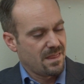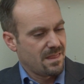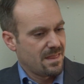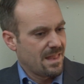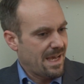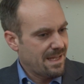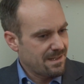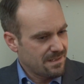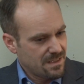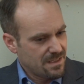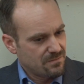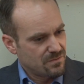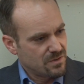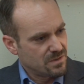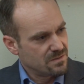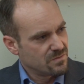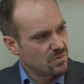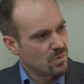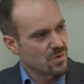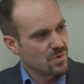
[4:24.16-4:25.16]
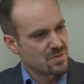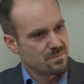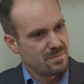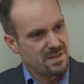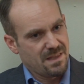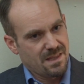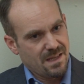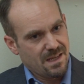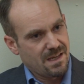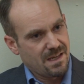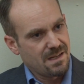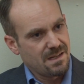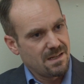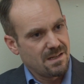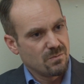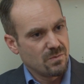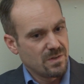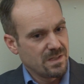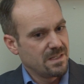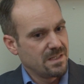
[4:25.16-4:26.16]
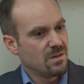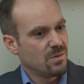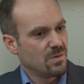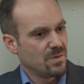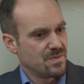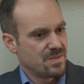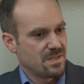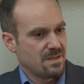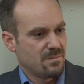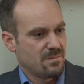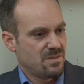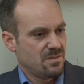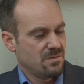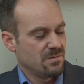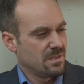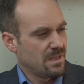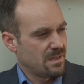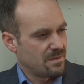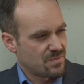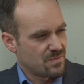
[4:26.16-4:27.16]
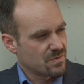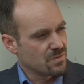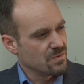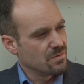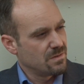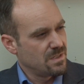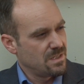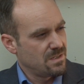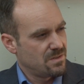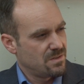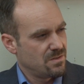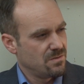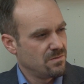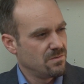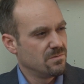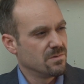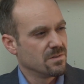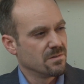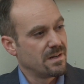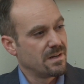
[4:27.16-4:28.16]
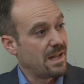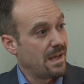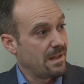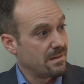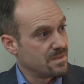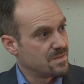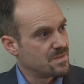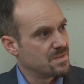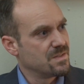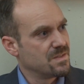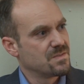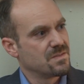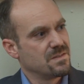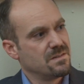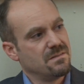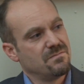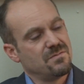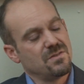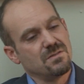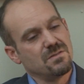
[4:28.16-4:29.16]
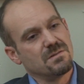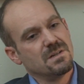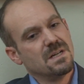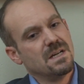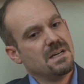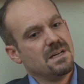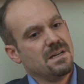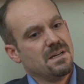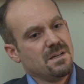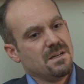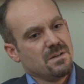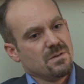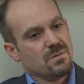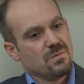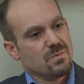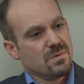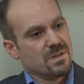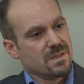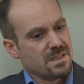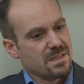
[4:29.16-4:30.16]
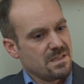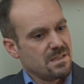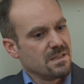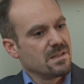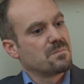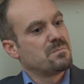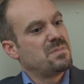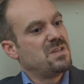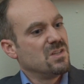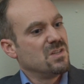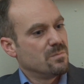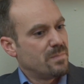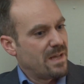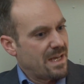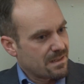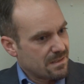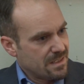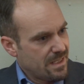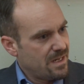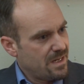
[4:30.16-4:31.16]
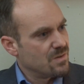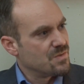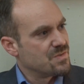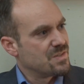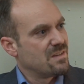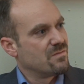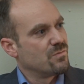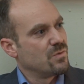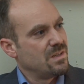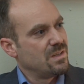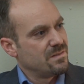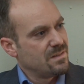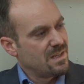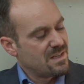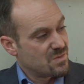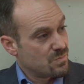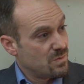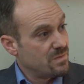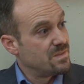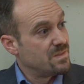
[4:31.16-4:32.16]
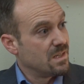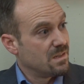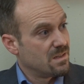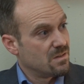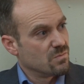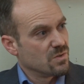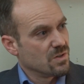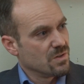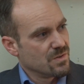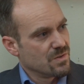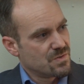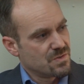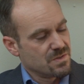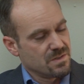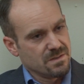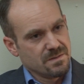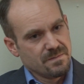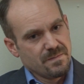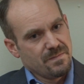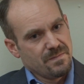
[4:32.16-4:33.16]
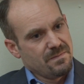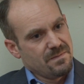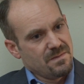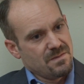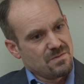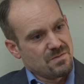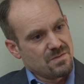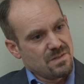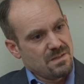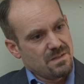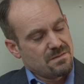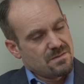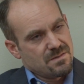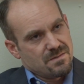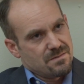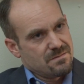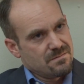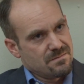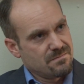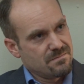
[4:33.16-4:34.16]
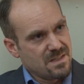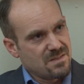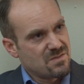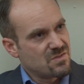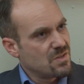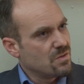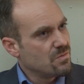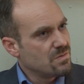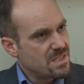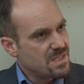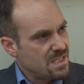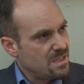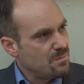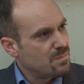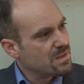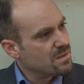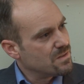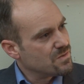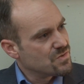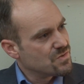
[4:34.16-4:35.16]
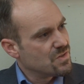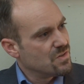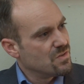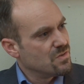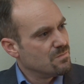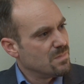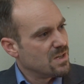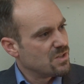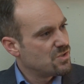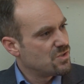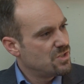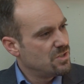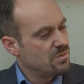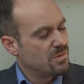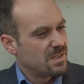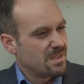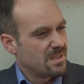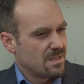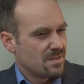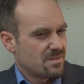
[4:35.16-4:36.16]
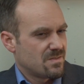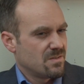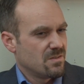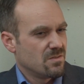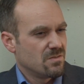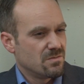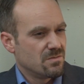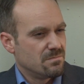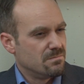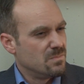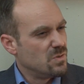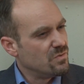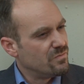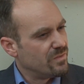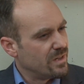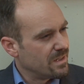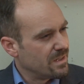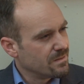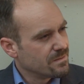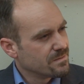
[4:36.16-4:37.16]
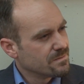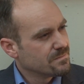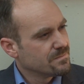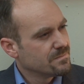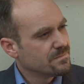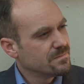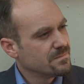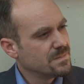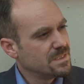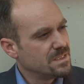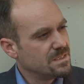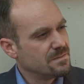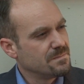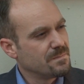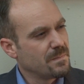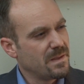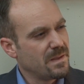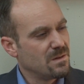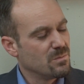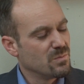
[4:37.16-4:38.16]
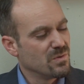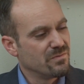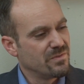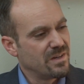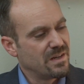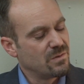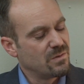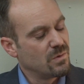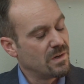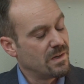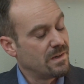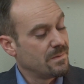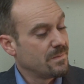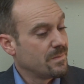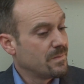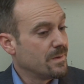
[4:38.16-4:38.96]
that level, of course, but then it really holds up to a lot of scrutiny too, or analysis. And if you really peel back layers as we've done in rehearsal, it's so deep and there's so much to it, and it's so moving, in a profound way.